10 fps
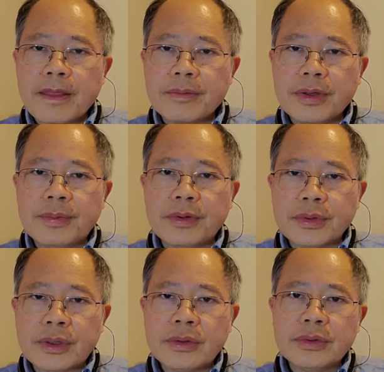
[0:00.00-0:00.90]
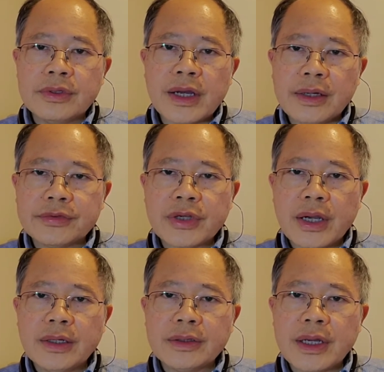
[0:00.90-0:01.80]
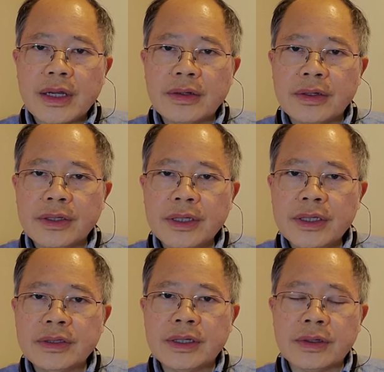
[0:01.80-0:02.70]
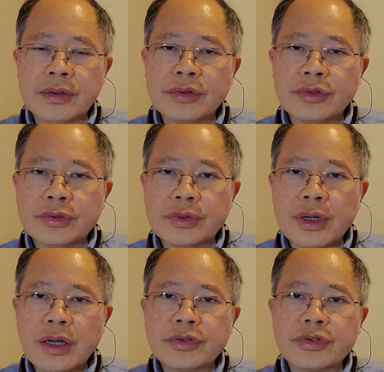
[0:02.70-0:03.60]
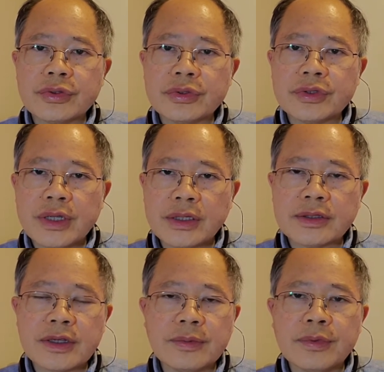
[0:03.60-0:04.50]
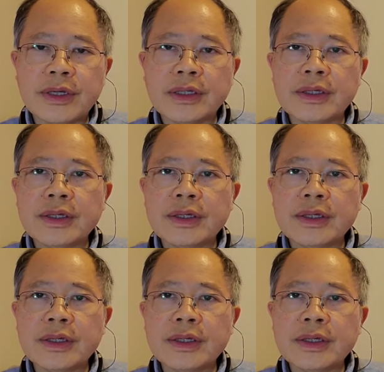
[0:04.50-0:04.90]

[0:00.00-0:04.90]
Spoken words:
people to go to Chinatown and eat and go to concerts, take the subway,